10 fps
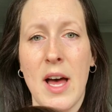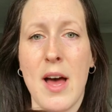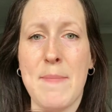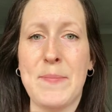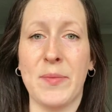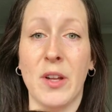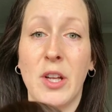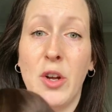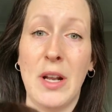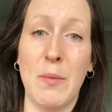
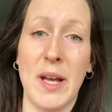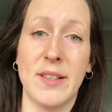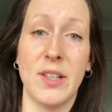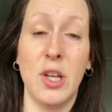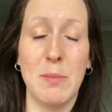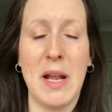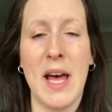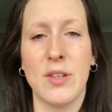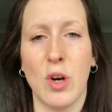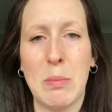Uniwigs human
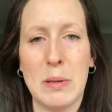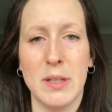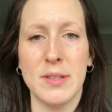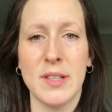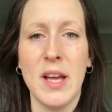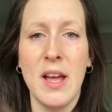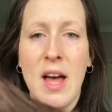hair toppers,